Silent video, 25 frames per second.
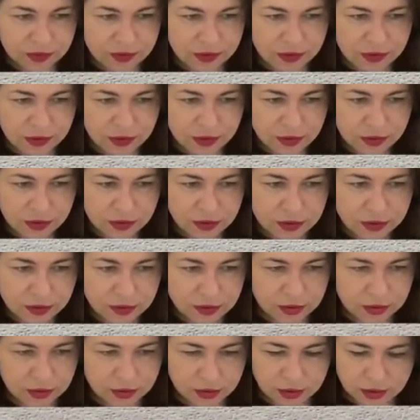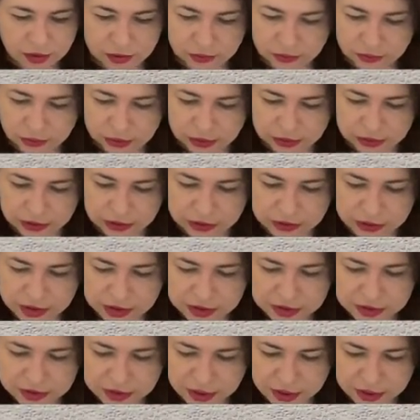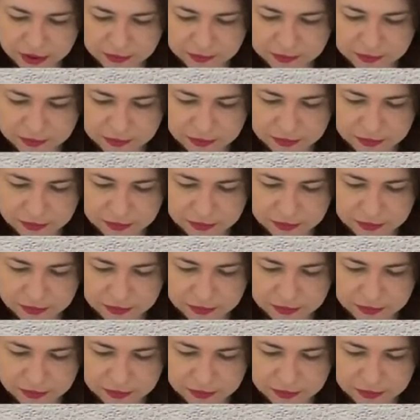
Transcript: Oh, I really like that.